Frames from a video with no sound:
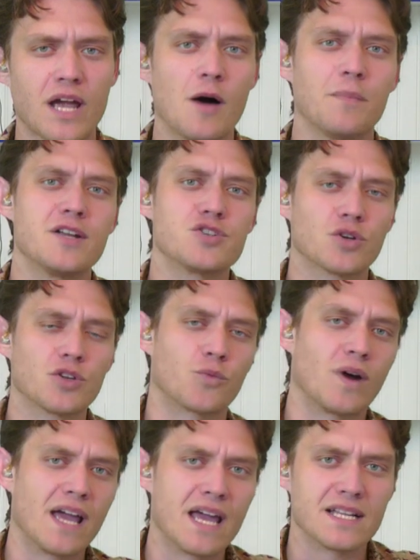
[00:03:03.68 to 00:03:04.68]
page, you look on the
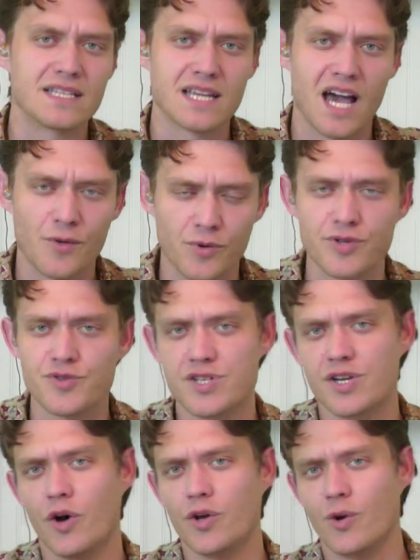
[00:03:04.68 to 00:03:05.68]
right-hand side where you
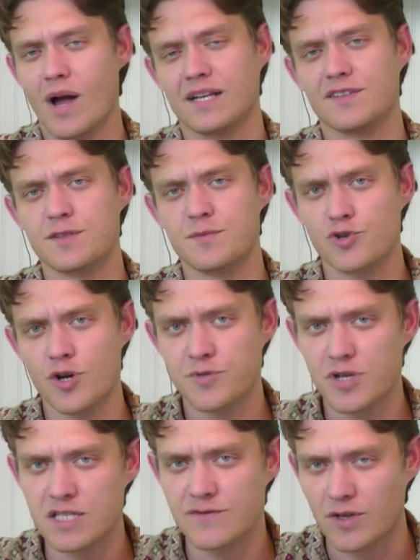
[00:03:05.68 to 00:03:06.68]
see all your active
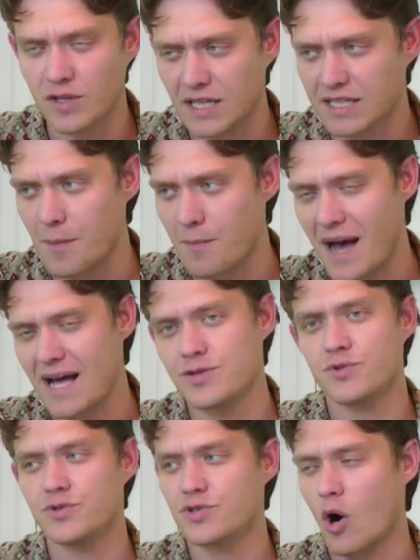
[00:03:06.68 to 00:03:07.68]
subscriptions. If you click
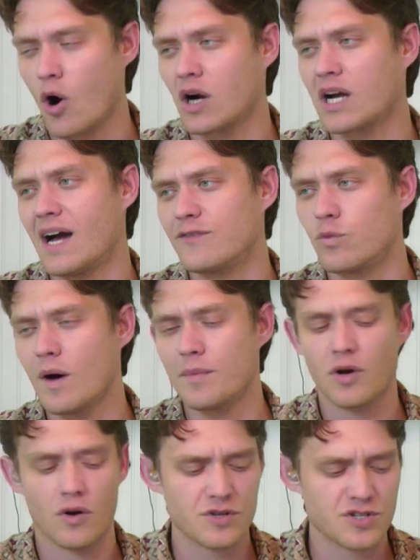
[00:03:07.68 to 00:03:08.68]
Basil's archived
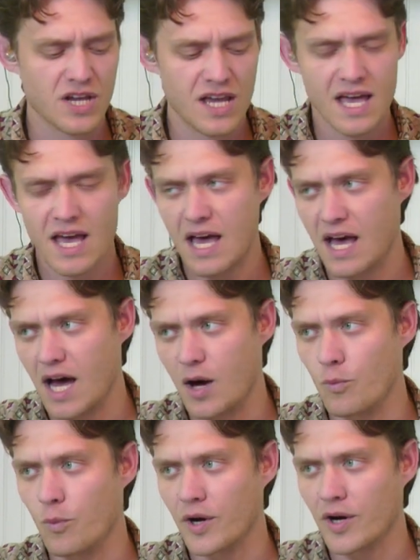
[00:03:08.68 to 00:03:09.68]
webinars, uh,
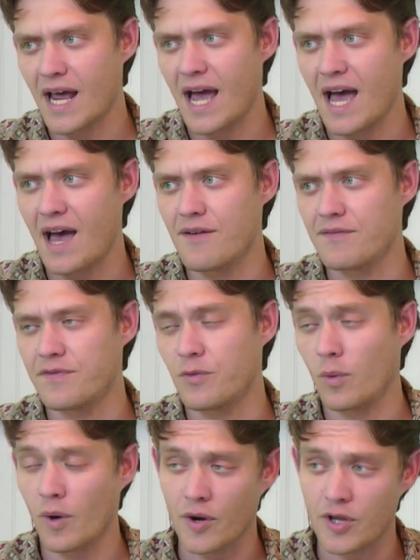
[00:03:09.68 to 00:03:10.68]
we're going to have, we
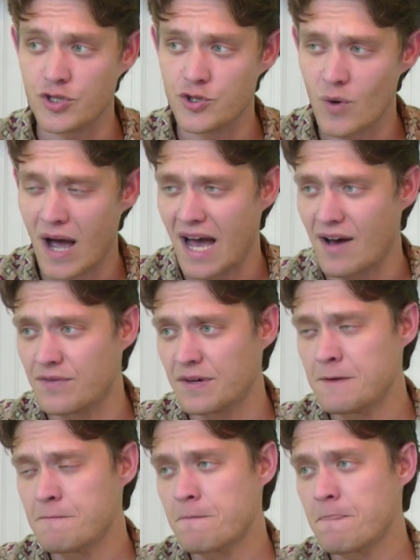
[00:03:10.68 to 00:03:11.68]
already do have,
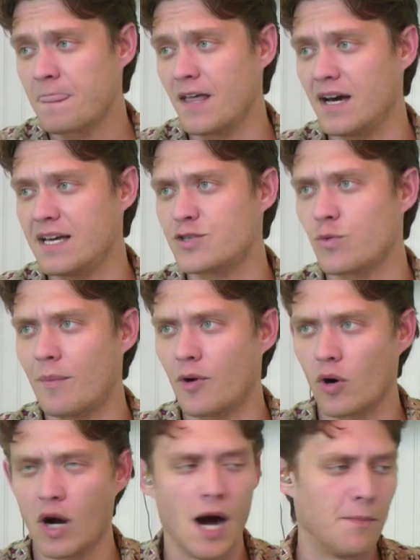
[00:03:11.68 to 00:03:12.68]
Uh, his
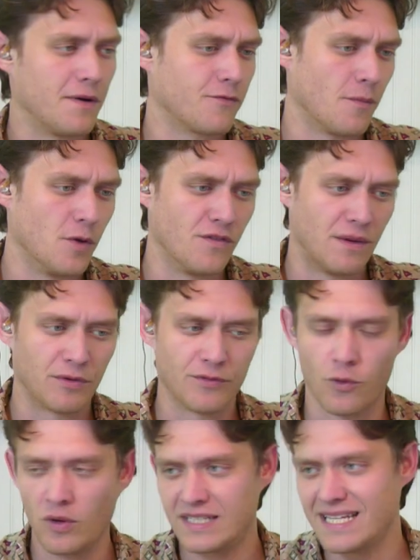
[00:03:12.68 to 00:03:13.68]
webinar up from November
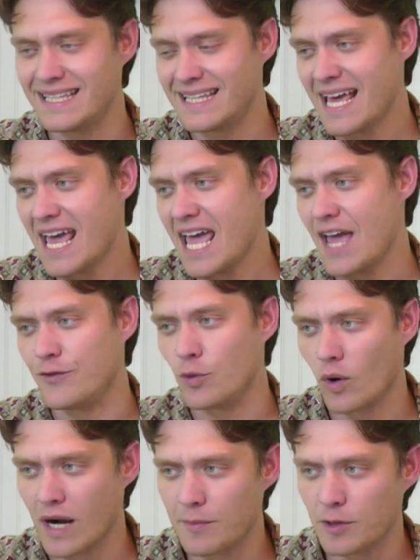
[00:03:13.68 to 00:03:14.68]
fourteenth. If you
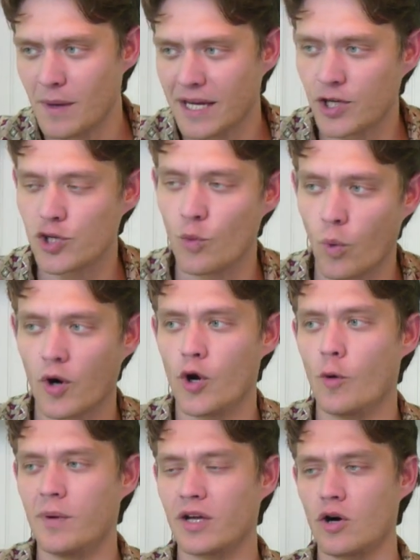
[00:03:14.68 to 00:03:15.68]
weren't able to make it or you weren't an
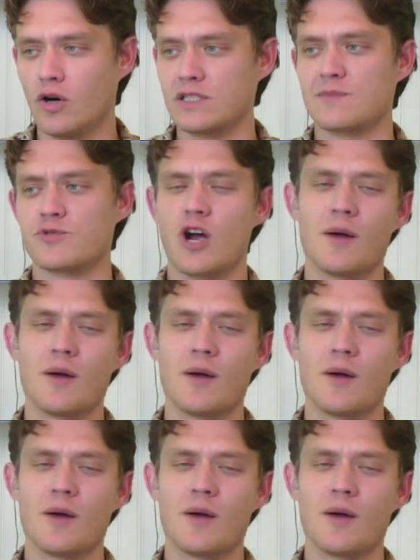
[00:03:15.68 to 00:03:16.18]
opening call subscriber,